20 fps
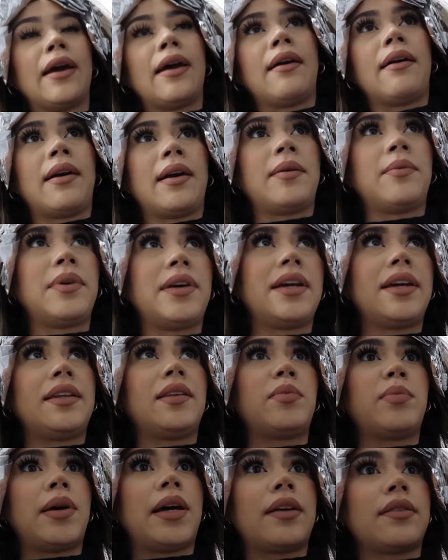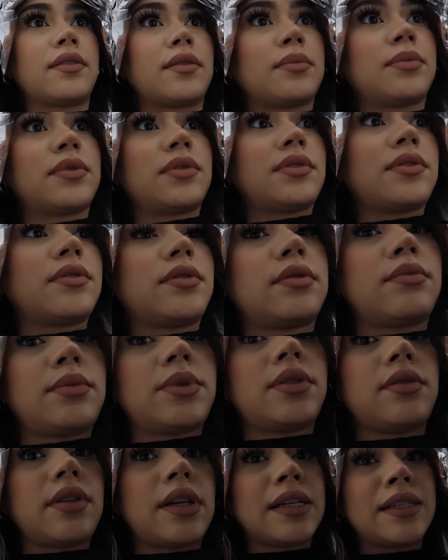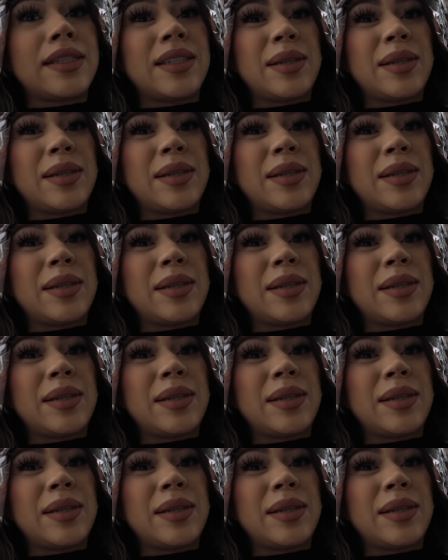All right, we get in the bathroom because homegirl has